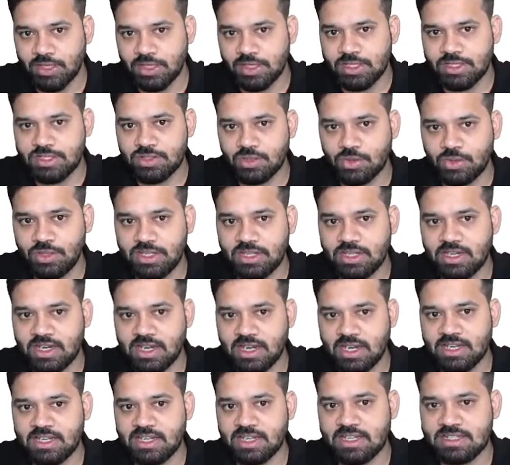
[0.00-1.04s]
So in
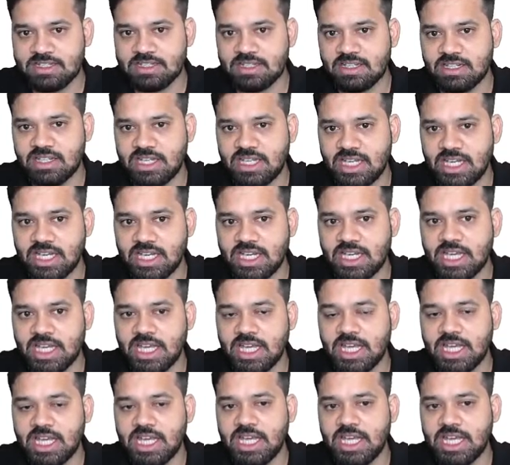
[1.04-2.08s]
right answer here
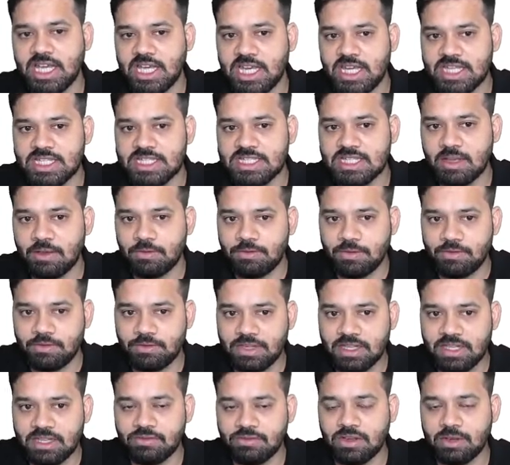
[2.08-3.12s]
is
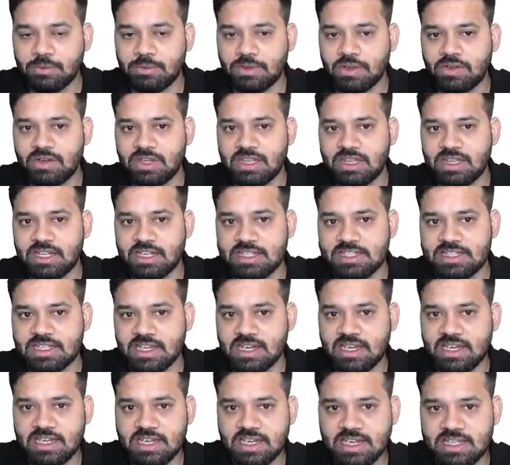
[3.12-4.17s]
15 February, that is the
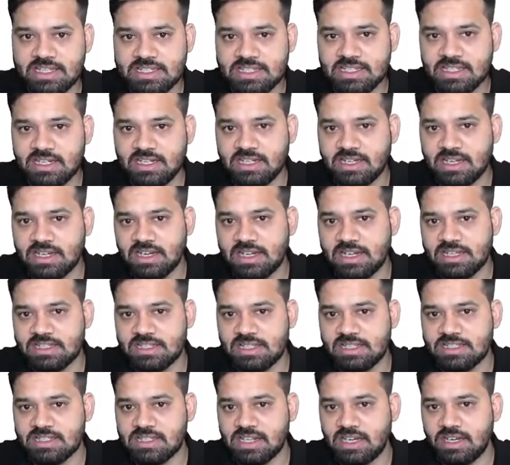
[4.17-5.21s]
right answer. International
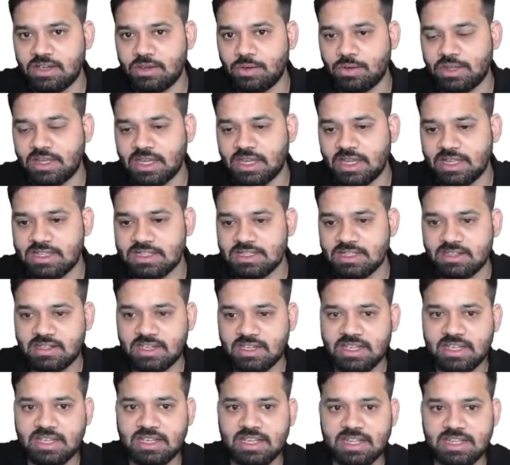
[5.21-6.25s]
Childhood Cancer
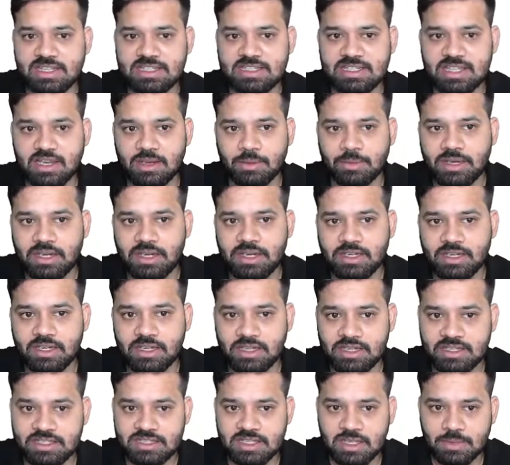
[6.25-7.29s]
Day is celebrated.
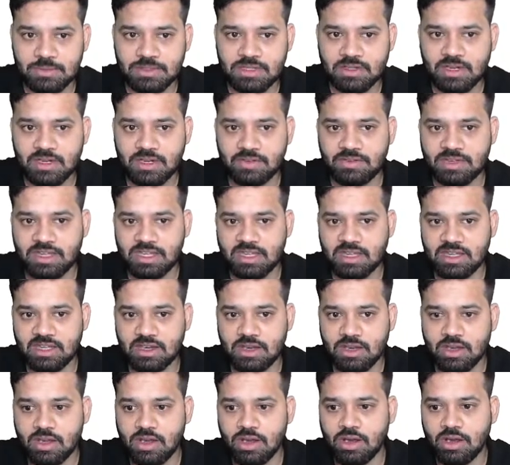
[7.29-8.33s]
It is observed every year
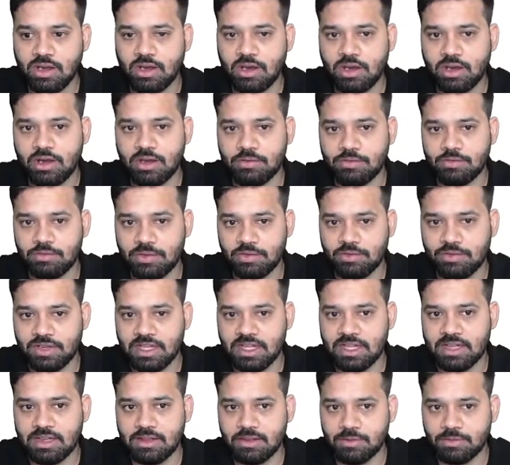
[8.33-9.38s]
on
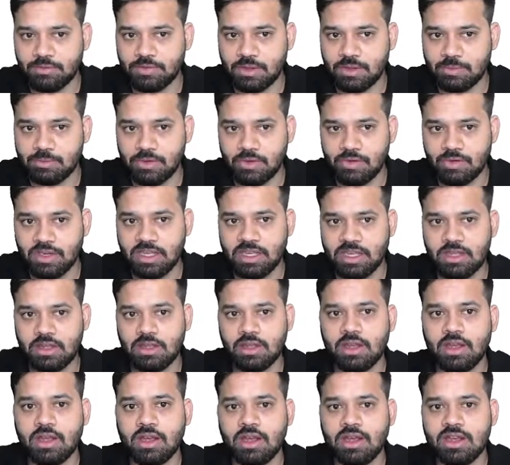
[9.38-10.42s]
15 February.
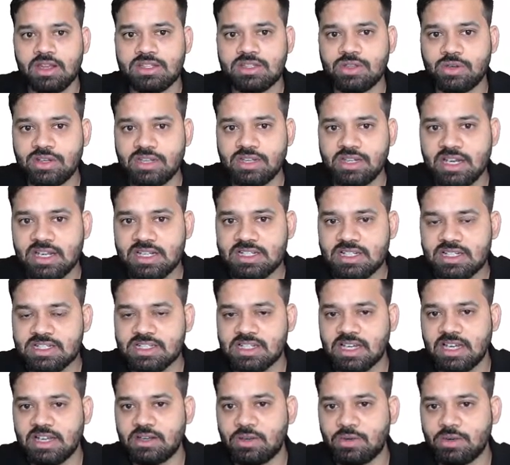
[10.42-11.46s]
So International
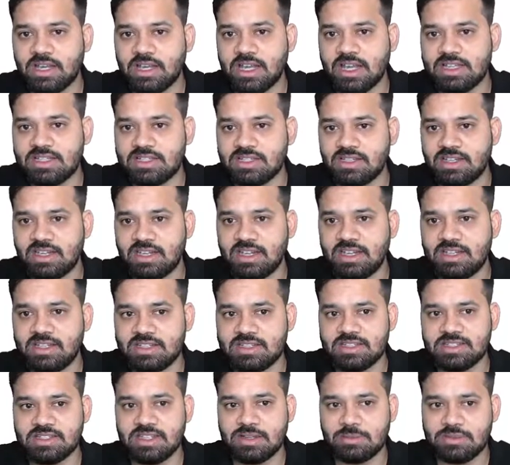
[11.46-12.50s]
Childhood Cancer Day,
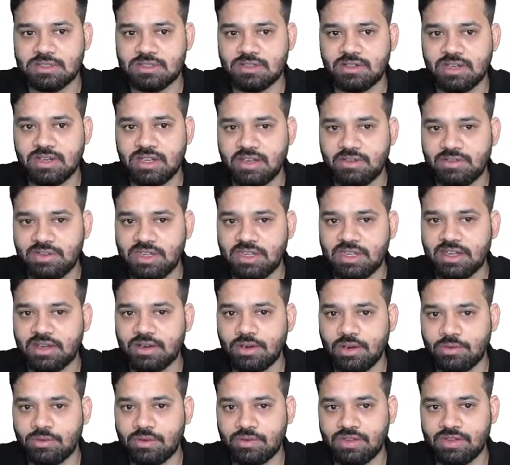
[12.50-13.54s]
this is observed every year
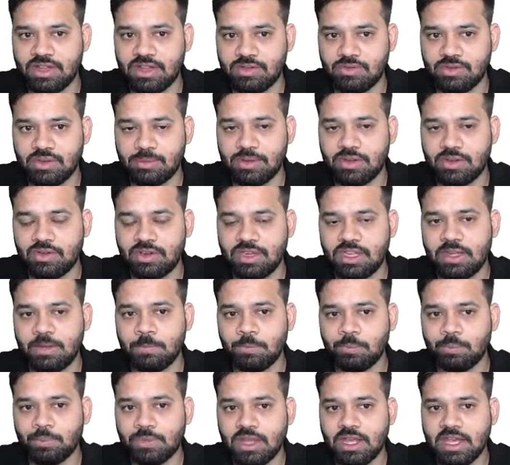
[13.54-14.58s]
on 15 February.
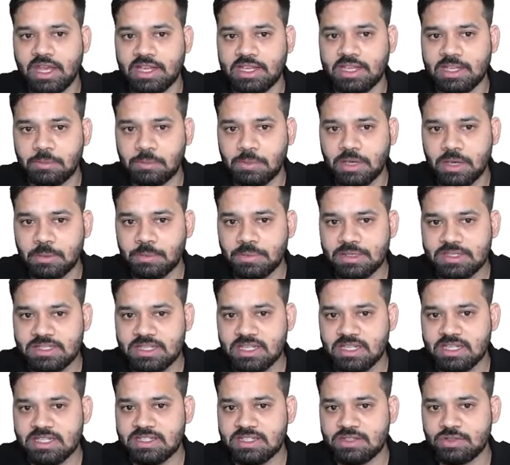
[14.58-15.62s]
And the purpose
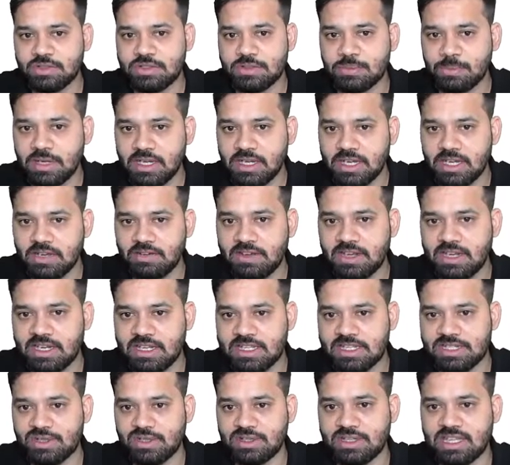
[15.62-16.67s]
is to spread
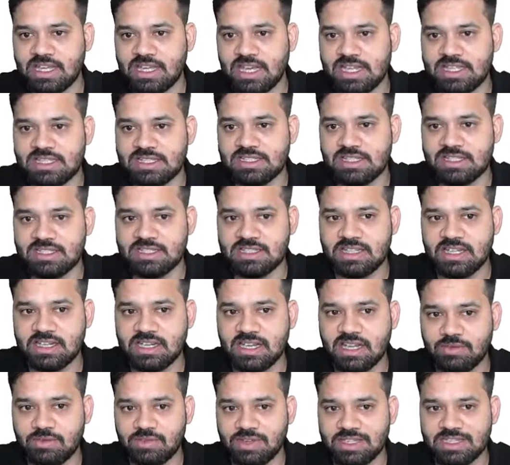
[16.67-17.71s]
awareness on cancers that
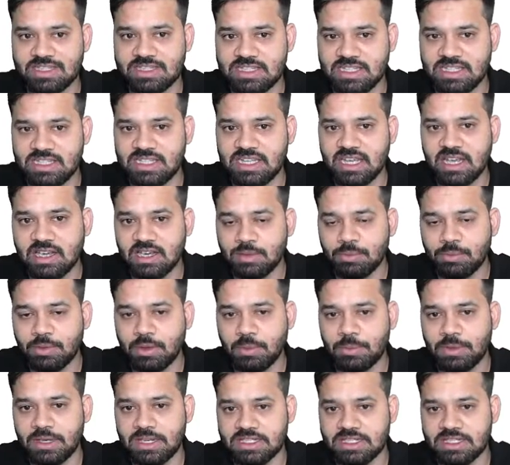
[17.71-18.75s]
affects the younger
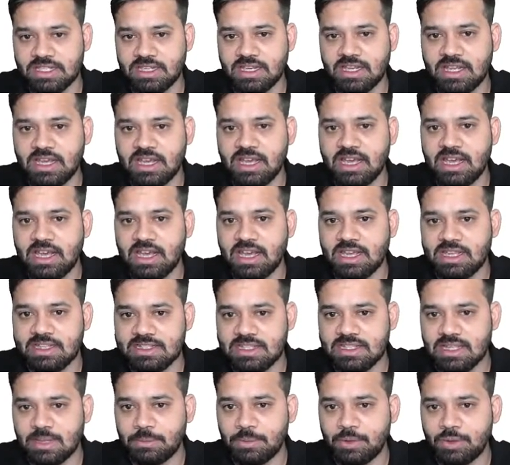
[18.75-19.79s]
population and
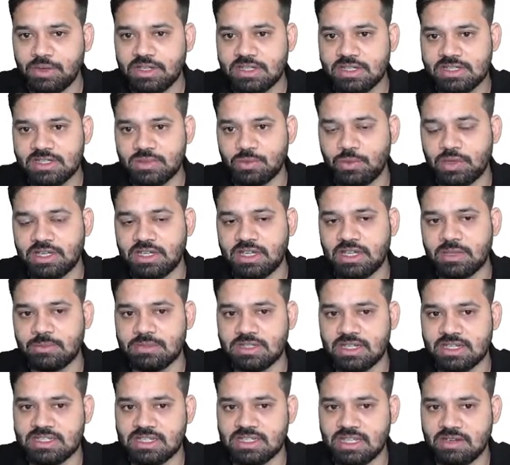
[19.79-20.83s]
support its victims
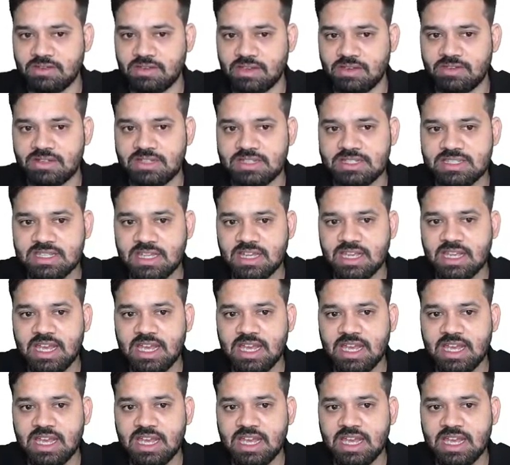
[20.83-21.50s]
and survivors.